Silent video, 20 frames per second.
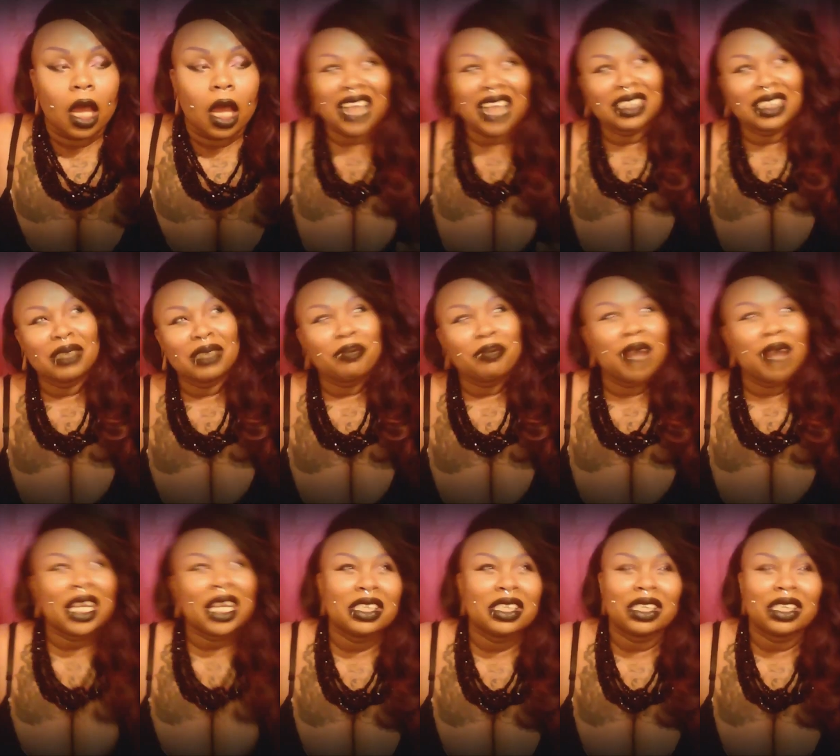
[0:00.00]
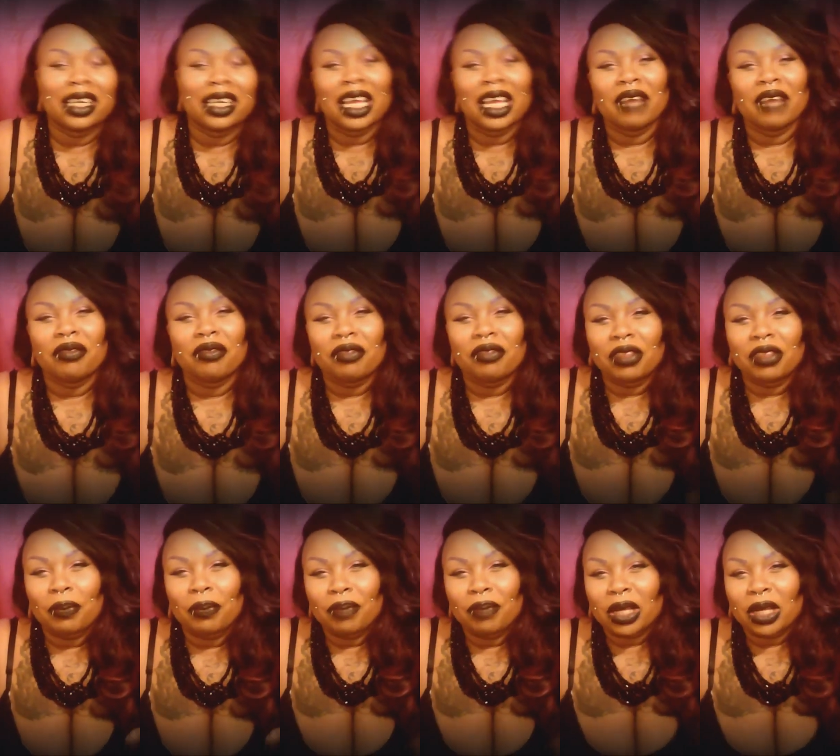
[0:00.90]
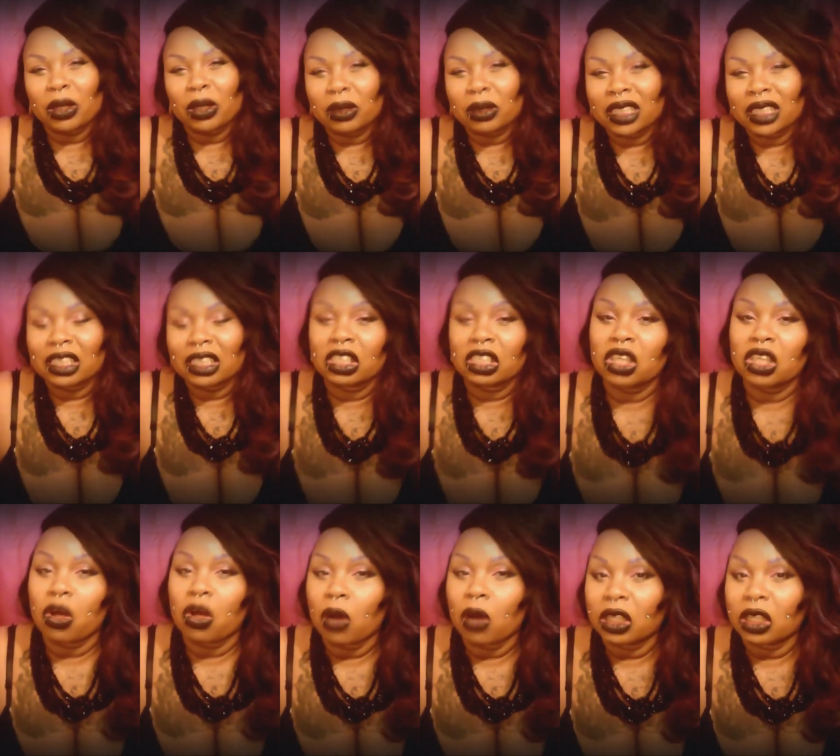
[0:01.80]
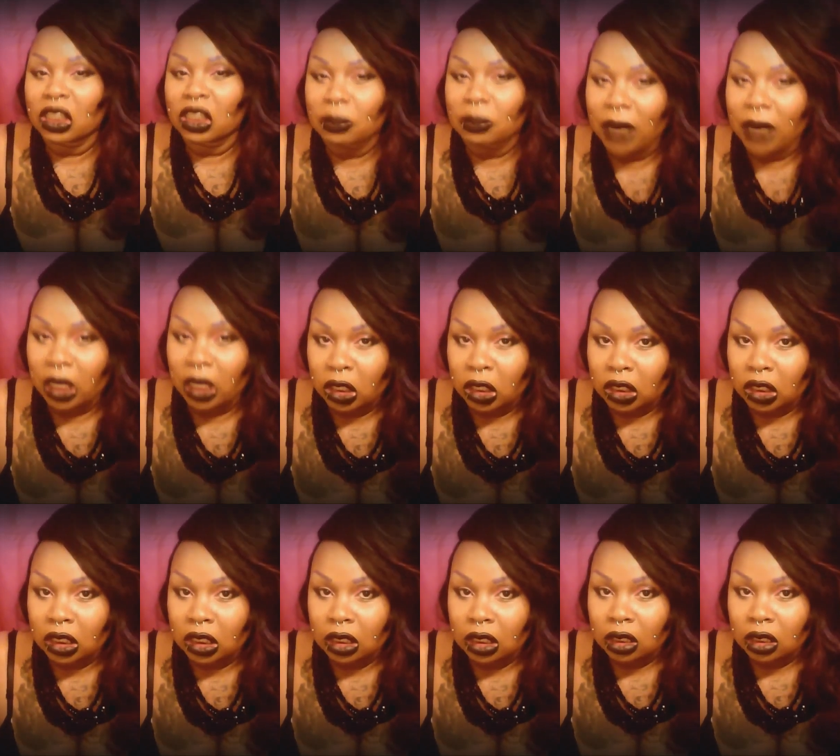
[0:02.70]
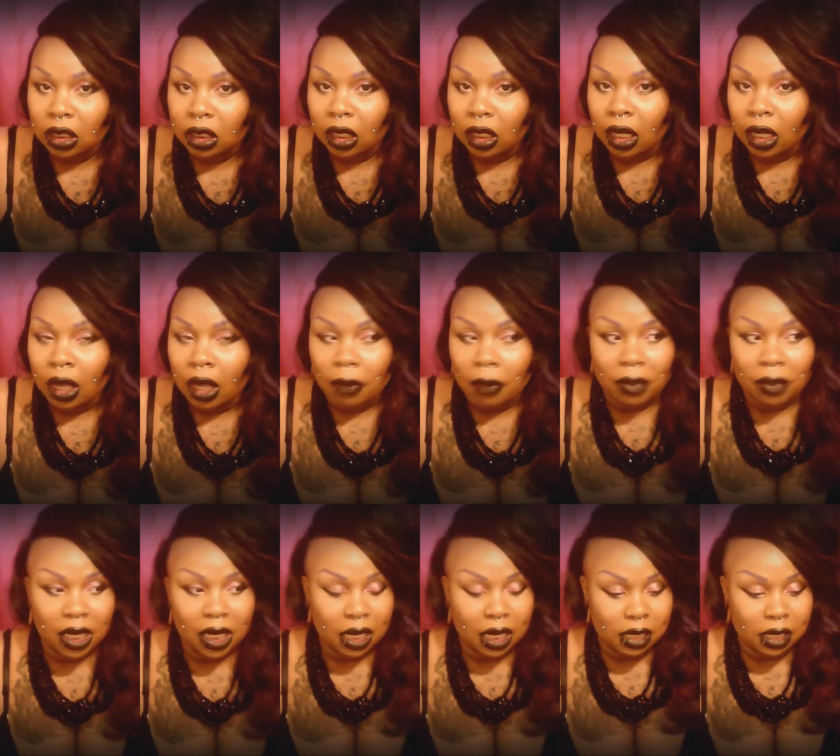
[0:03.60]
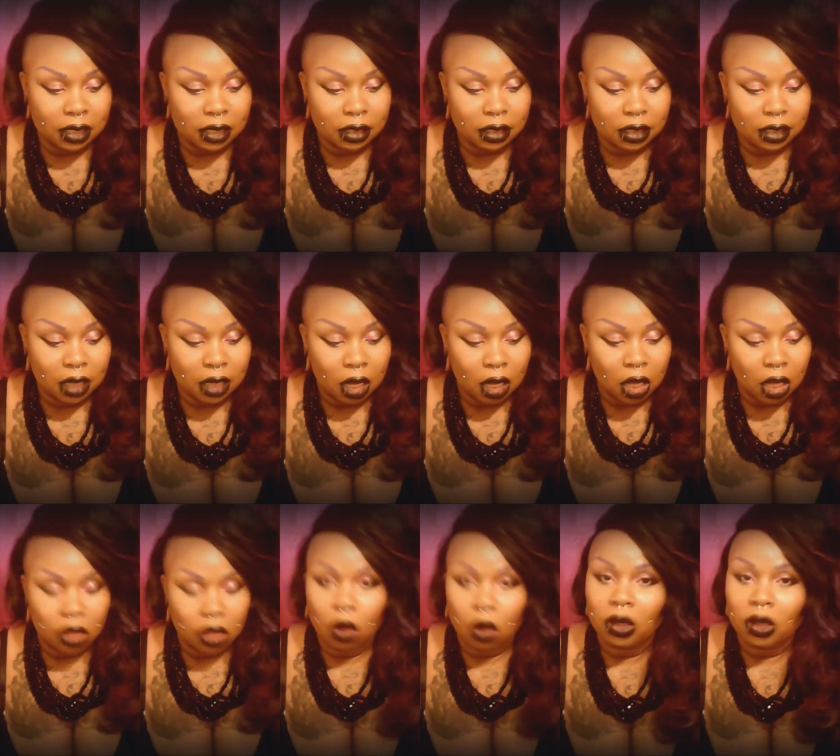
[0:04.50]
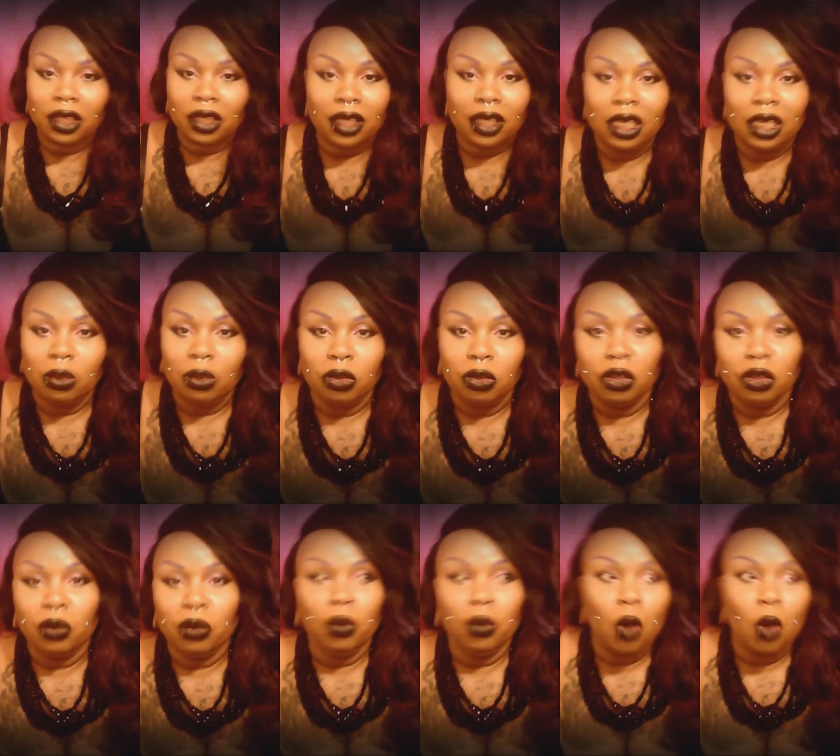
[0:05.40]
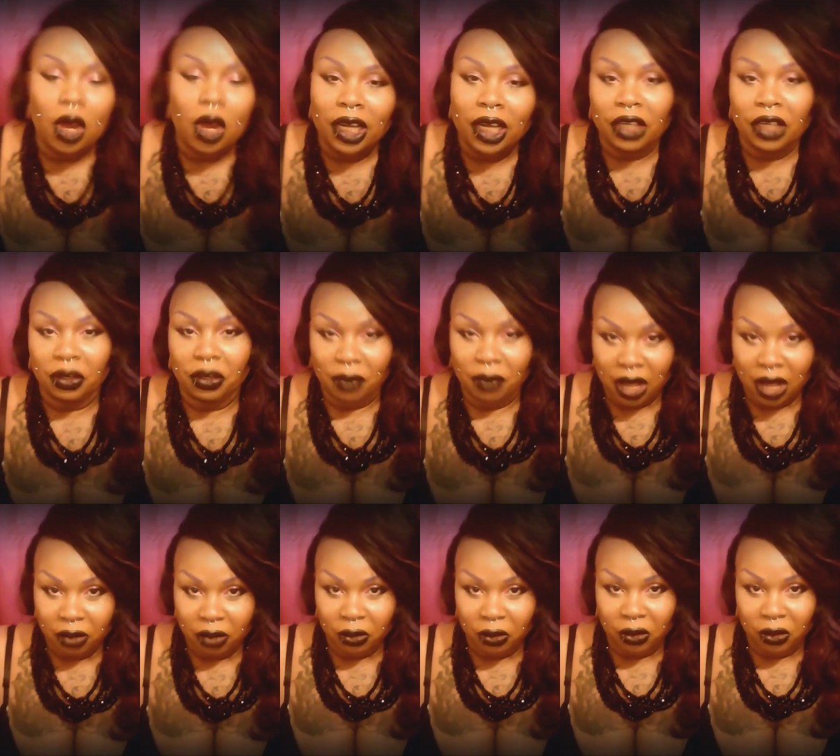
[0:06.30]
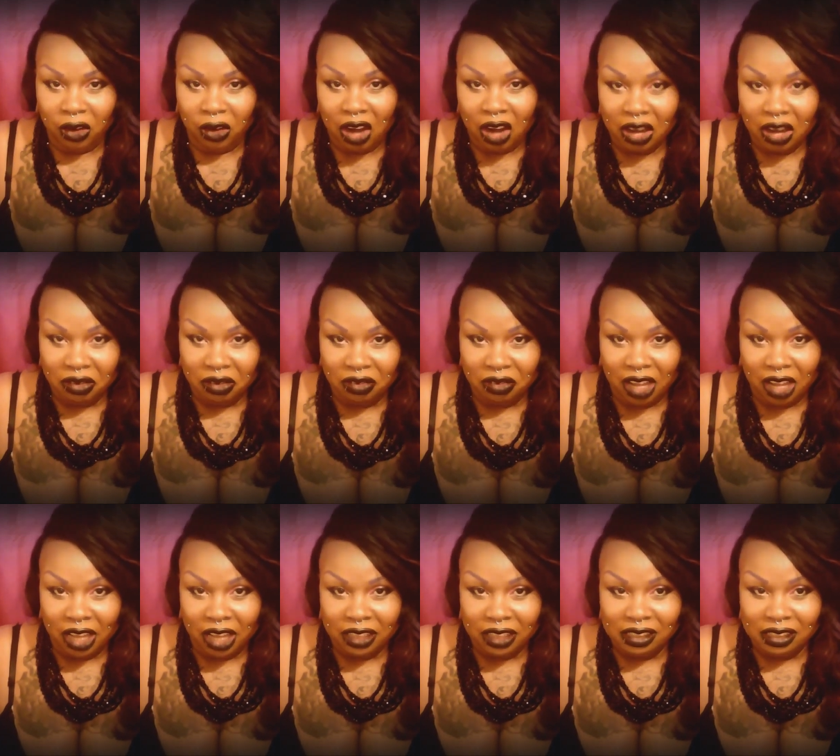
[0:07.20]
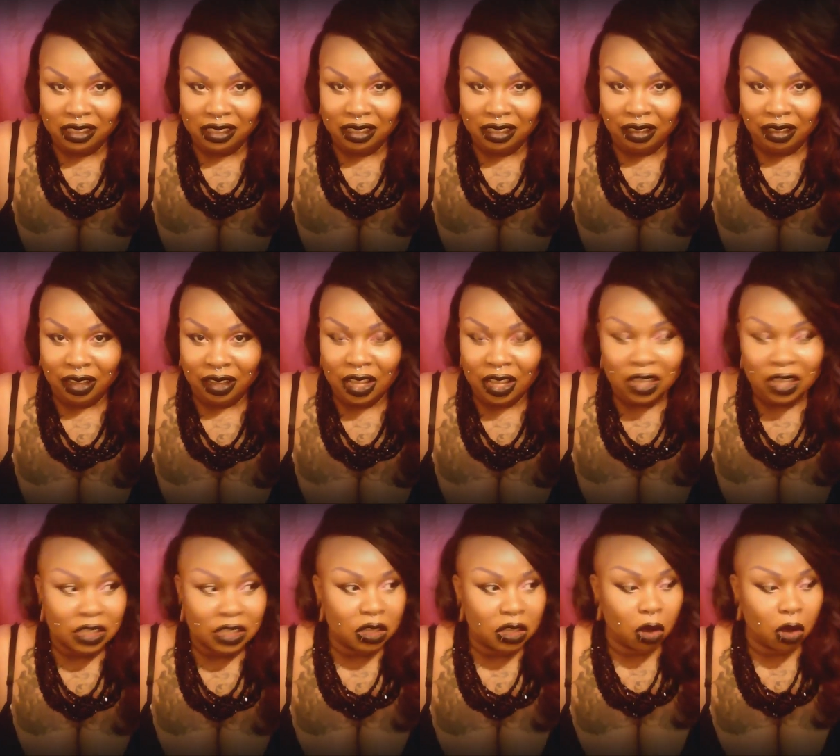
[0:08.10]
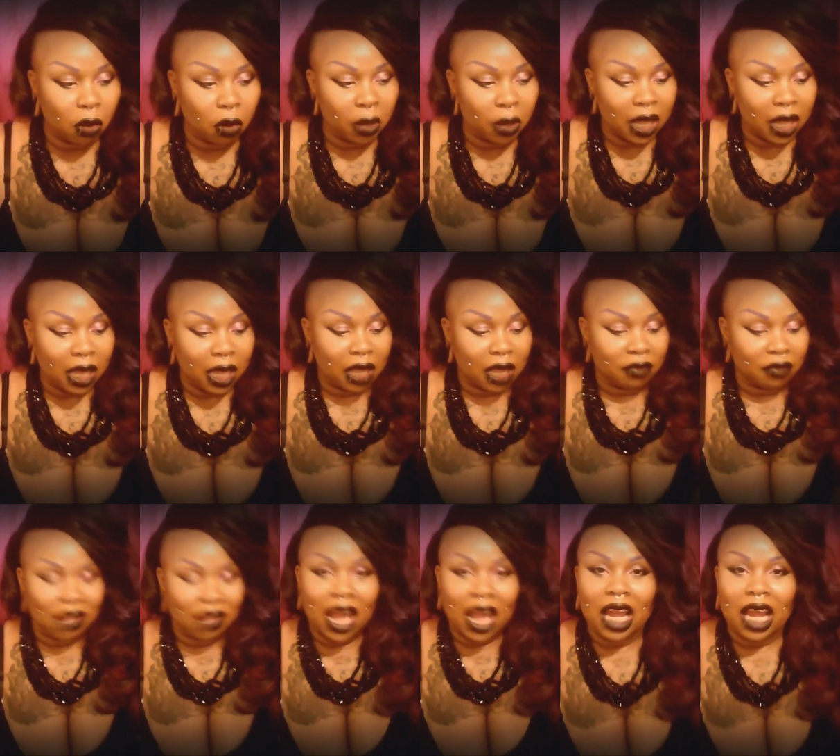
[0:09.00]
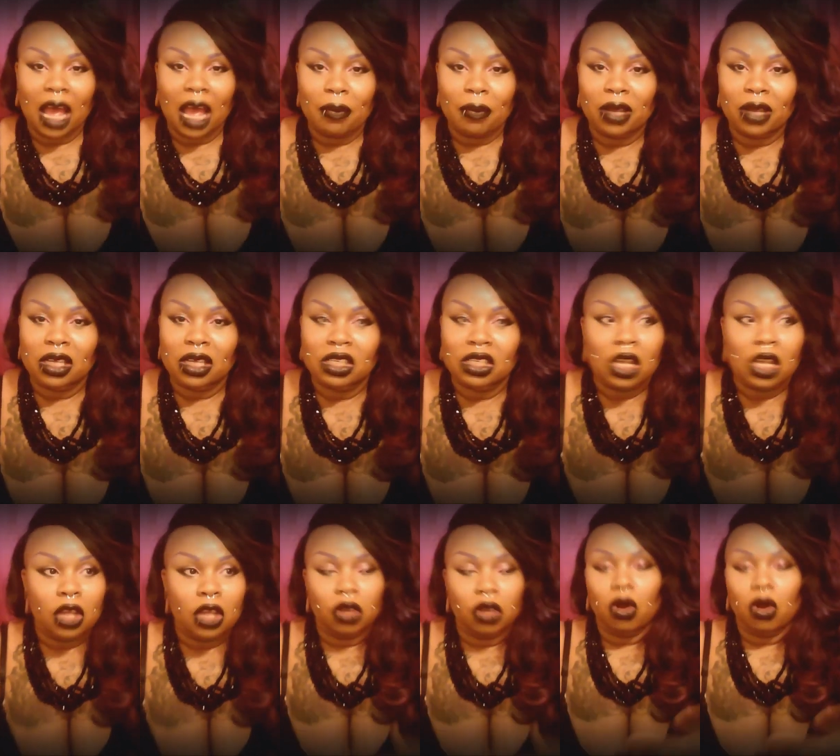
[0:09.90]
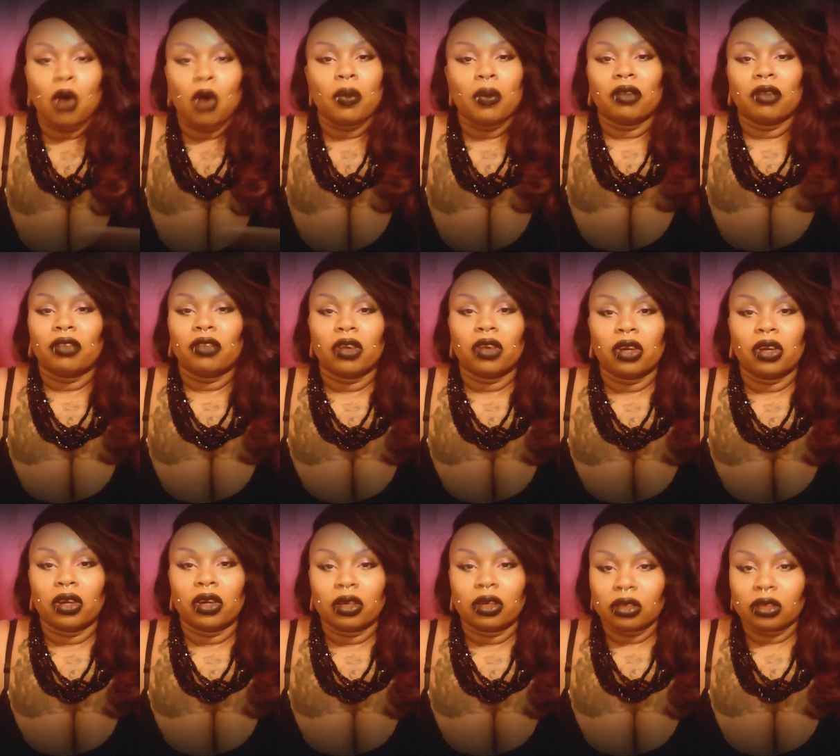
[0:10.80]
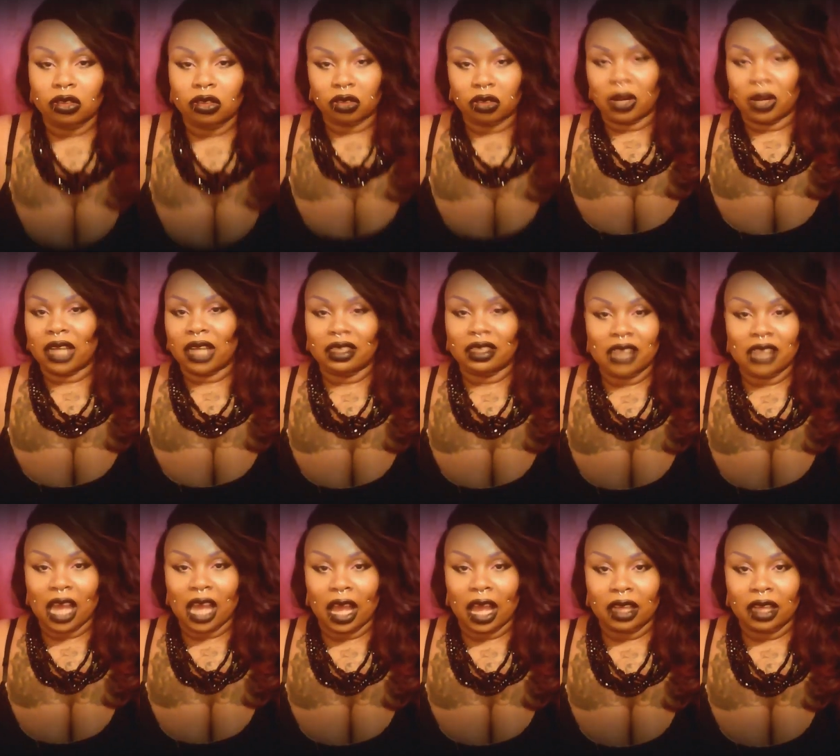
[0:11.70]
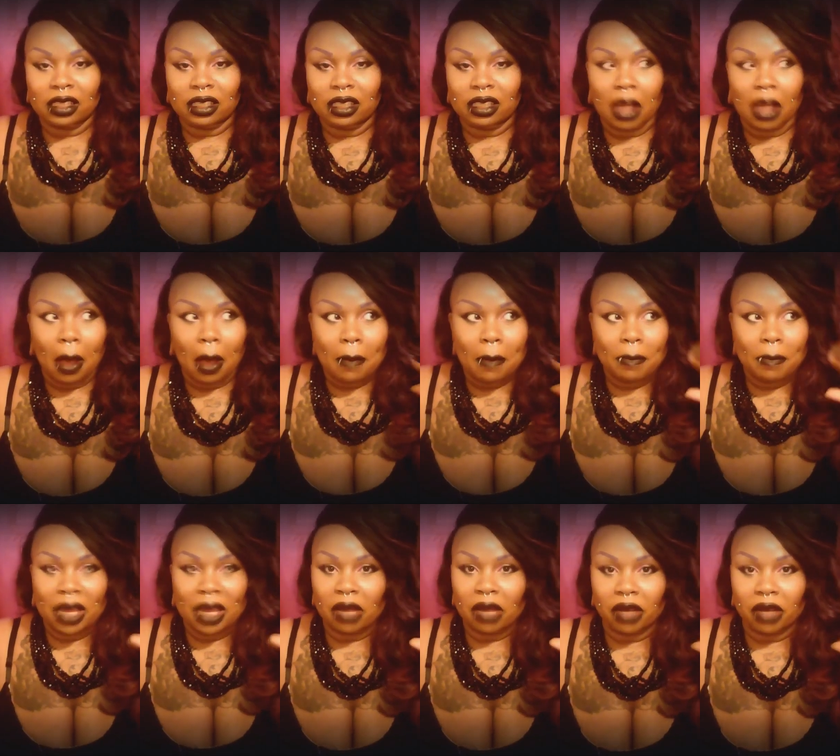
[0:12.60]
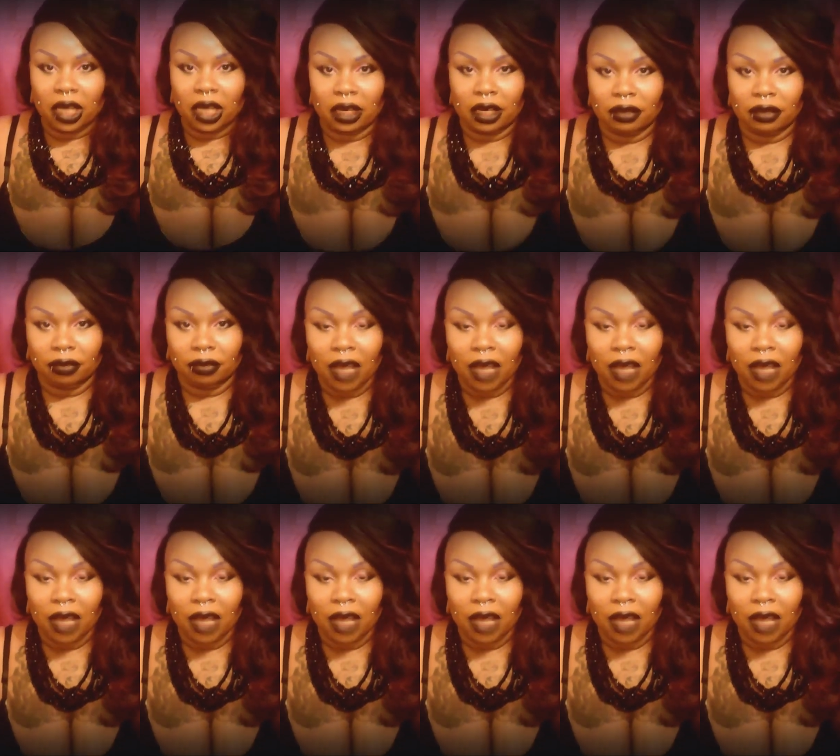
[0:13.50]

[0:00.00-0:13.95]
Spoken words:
Not to mention if the build is slow on spells. Because the only thing that you want in your back row are artifacts. So if that happens, you're open for direct attacks, period.